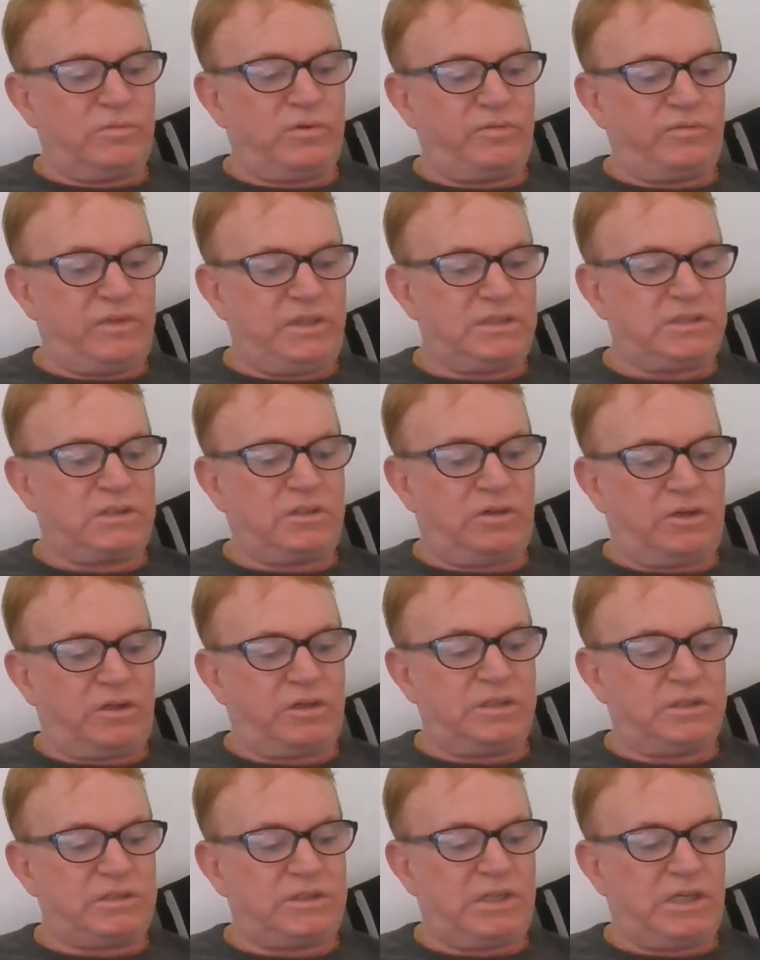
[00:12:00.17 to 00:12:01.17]
with this
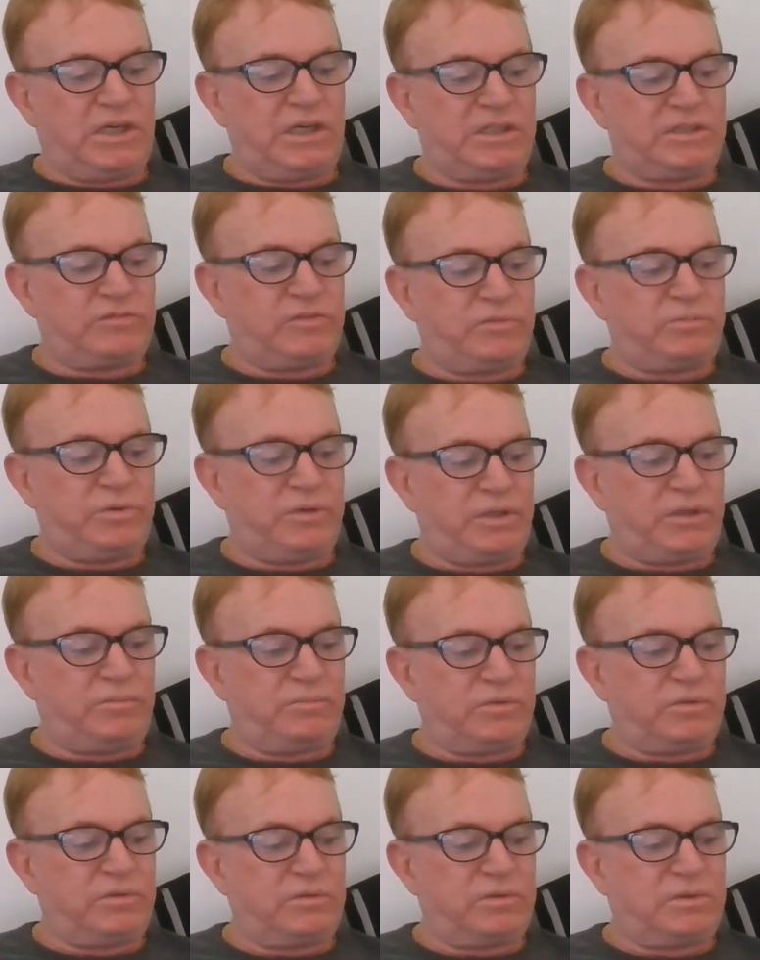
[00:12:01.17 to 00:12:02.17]
kind of change for
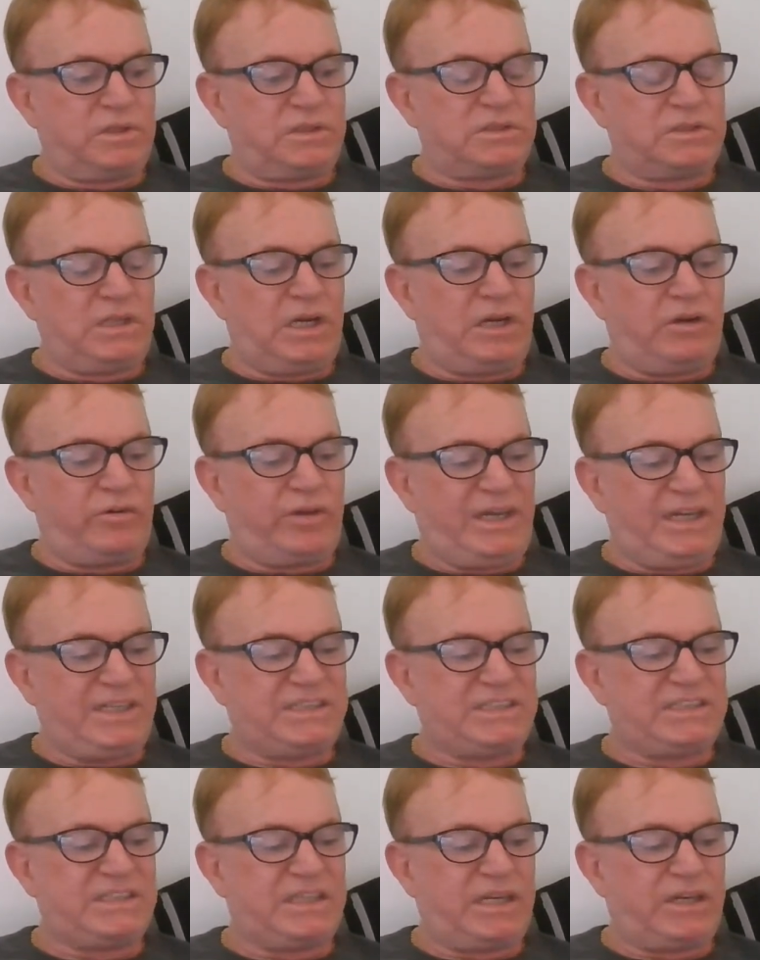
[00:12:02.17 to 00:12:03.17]
people, there's no
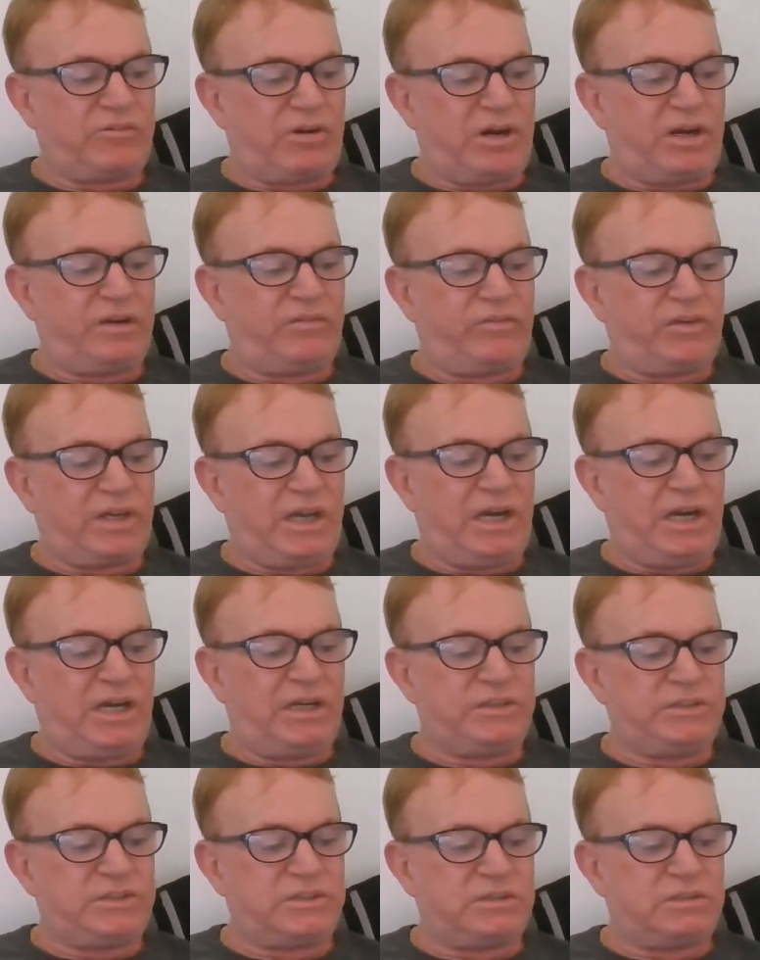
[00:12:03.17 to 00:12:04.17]
instant
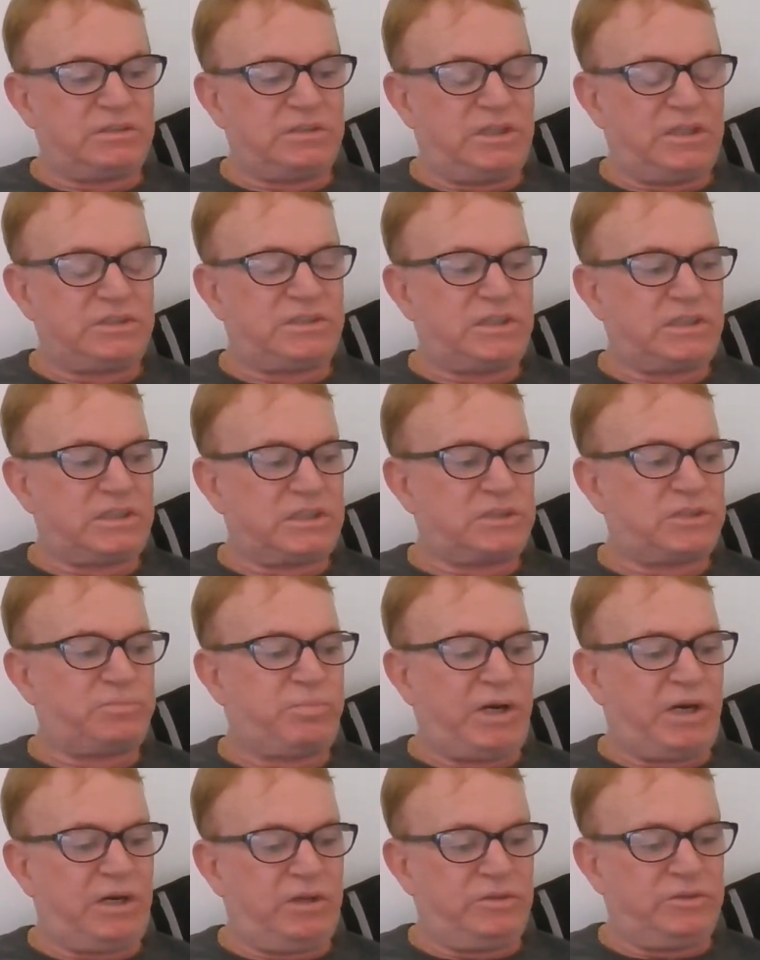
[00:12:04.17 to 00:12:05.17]
gratification. It's
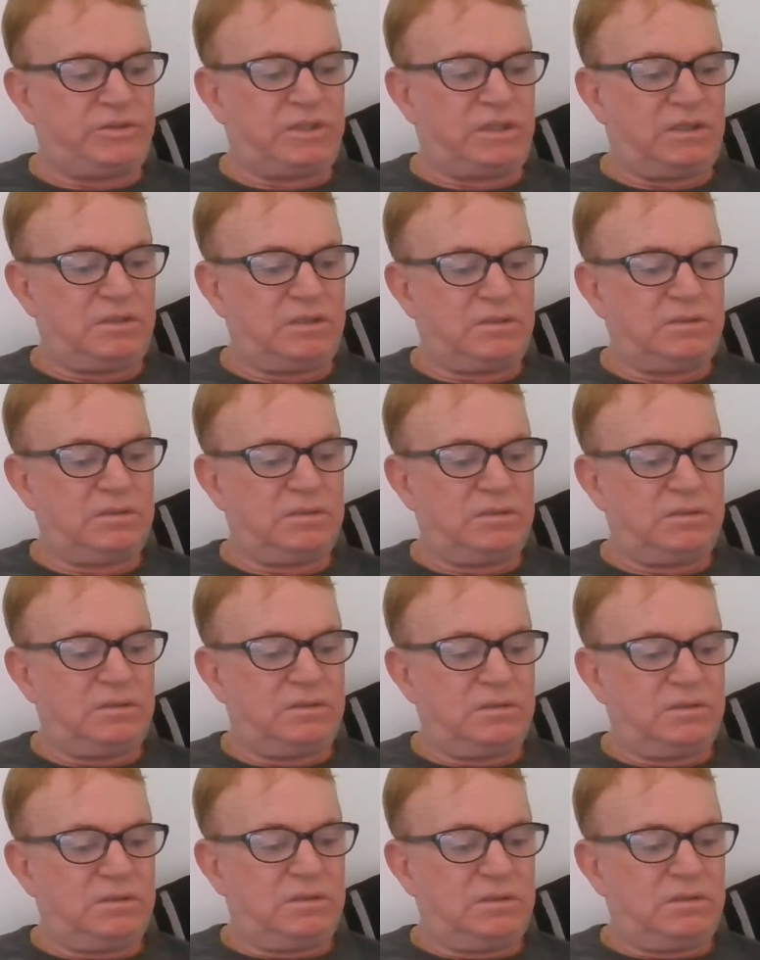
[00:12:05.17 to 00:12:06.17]
exposure.
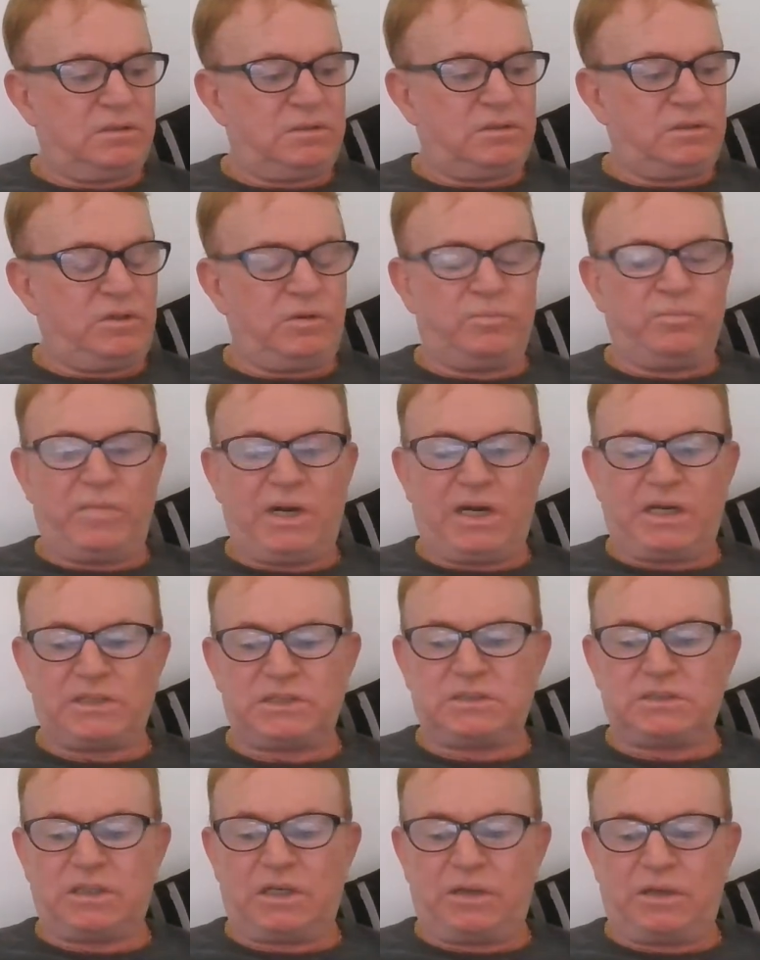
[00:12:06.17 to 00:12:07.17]
You
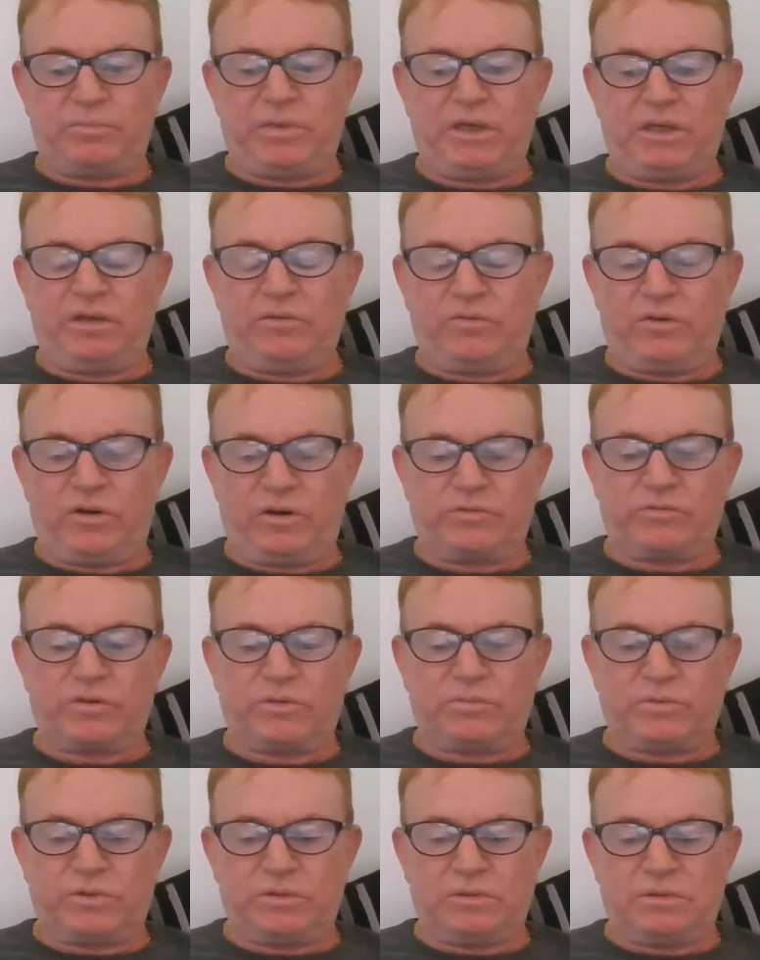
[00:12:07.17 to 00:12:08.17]
must appear
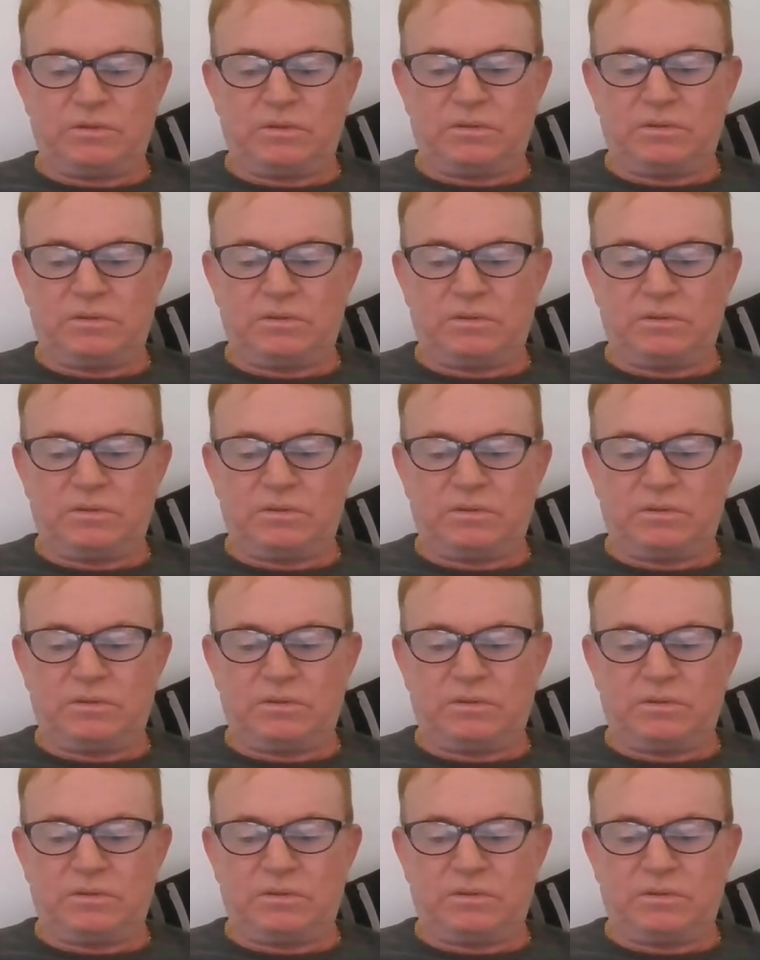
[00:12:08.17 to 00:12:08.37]
vulnerable.